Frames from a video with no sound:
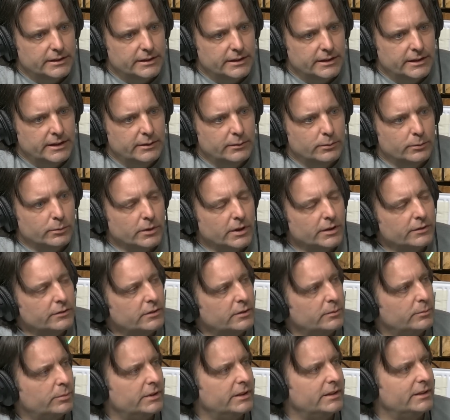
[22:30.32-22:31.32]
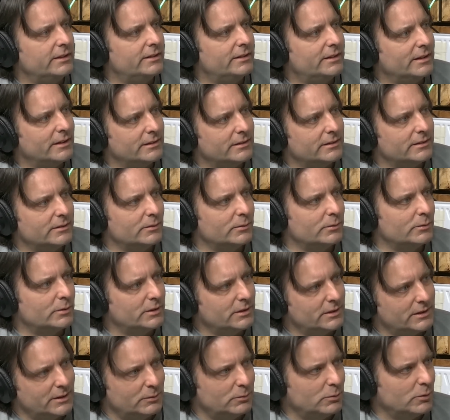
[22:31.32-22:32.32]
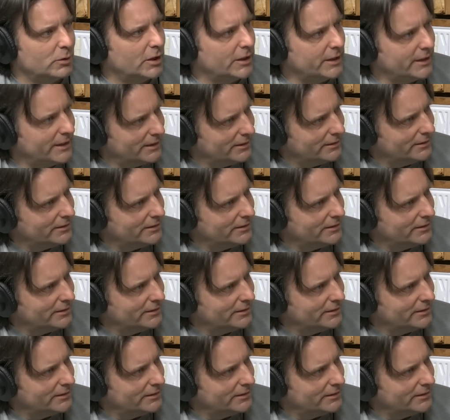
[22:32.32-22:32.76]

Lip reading: he runs it, but he doesn't really run it,